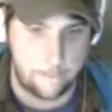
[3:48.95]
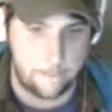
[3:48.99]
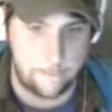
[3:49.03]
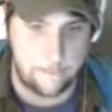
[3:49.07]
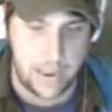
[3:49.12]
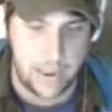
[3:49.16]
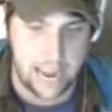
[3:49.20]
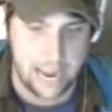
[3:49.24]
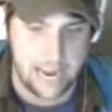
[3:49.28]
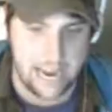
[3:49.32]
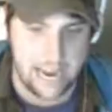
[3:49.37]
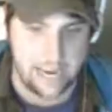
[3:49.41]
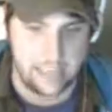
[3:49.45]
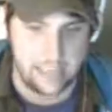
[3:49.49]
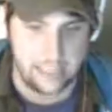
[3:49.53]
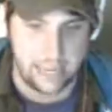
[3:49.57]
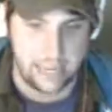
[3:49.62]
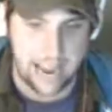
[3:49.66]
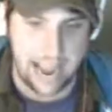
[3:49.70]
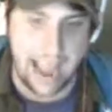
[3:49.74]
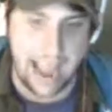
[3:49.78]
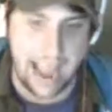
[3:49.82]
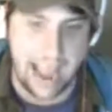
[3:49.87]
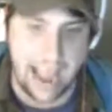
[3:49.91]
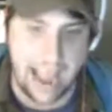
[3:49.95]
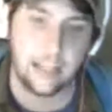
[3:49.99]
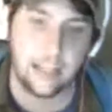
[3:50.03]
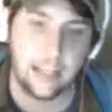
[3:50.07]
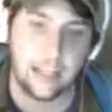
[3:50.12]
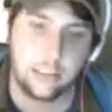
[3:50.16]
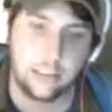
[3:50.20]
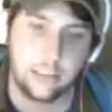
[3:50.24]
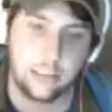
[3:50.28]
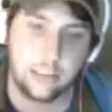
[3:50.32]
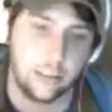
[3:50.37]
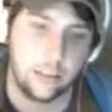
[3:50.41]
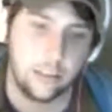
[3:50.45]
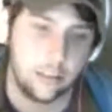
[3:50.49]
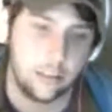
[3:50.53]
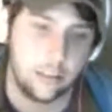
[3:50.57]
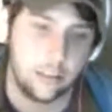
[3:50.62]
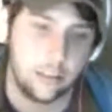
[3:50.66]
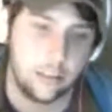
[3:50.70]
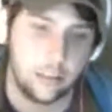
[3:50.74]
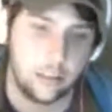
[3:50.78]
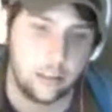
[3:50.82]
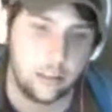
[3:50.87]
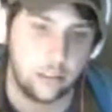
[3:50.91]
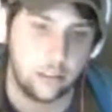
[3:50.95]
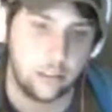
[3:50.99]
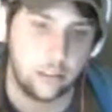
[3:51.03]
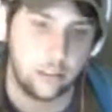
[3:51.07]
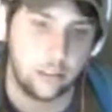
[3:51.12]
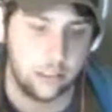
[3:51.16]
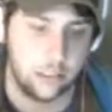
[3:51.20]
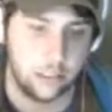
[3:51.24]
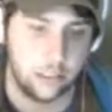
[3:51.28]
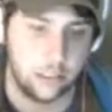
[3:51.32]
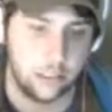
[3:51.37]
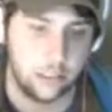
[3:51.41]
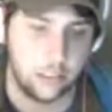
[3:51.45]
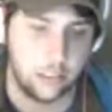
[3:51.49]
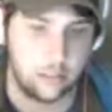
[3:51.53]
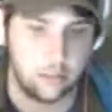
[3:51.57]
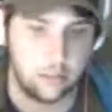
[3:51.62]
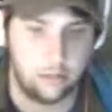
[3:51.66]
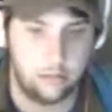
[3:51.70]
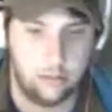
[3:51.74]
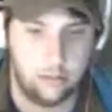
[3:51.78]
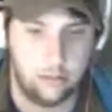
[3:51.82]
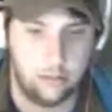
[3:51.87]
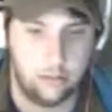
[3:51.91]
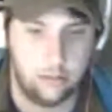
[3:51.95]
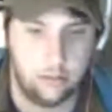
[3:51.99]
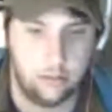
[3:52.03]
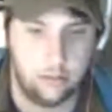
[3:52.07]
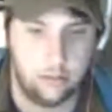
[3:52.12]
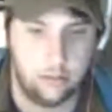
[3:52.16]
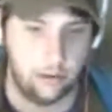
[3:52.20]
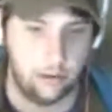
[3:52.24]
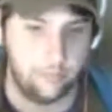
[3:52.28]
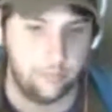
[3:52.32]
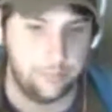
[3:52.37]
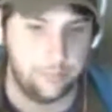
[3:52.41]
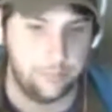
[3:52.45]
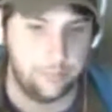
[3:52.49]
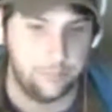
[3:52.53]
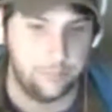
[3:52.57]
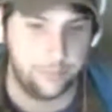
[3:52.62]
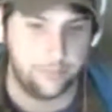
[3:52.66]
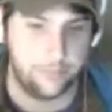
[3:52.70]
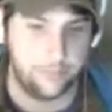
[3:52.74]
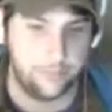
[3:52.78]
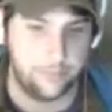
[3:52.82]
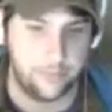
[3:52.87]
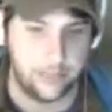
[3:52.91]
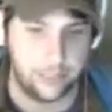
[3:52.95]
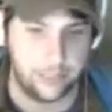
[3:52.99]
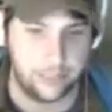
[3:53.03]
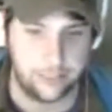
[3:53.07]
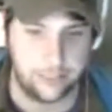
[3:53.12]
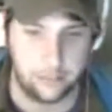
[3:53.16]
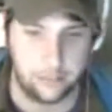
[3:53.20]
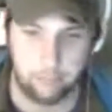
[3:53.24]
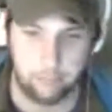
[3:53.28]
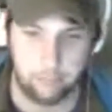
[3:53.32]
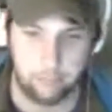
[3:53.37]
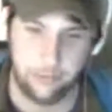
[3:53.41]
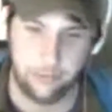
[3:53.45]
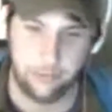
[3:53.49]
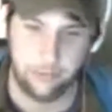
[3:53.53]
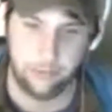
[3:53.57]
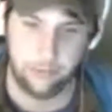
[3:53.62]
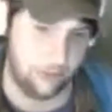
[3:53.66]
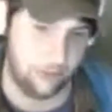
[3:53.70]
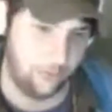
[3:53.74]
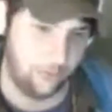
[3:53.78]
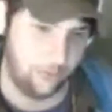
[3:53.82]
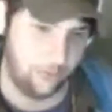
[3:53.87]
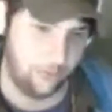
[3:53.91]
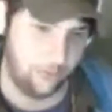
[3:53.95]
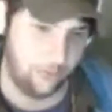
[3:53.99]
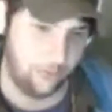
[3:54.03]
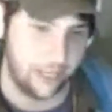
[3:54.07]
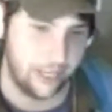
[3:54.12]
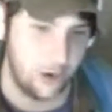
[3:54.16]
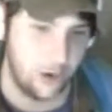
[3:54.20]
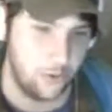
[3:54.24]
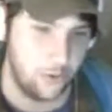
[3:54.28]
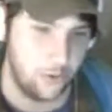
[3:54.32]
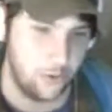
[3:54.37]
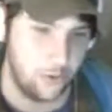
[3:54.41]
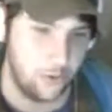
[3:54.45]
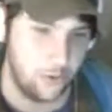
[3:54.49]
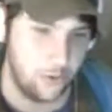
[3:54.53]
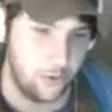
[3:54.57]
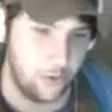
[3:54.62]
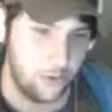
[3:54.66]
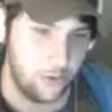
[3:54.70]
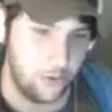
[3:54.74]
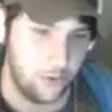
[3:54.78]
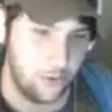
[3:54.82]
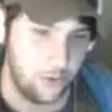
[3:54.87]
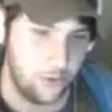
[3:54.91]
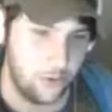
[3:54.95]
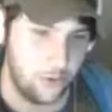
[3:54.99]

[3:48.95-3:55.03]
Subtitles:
pain in the ass, because I don't know, that's just the way she goes.